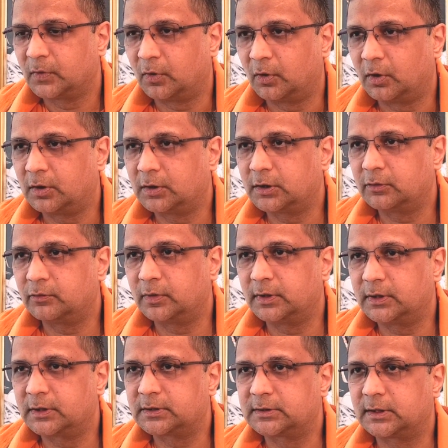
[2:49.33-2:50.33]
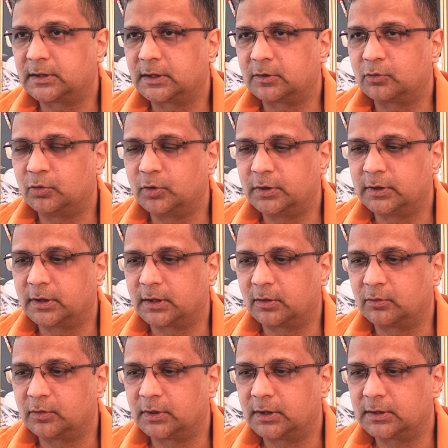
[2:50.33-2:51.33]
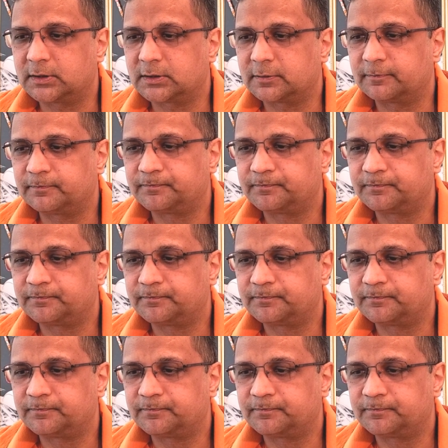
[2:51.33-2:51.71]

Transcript: all the works that are going around us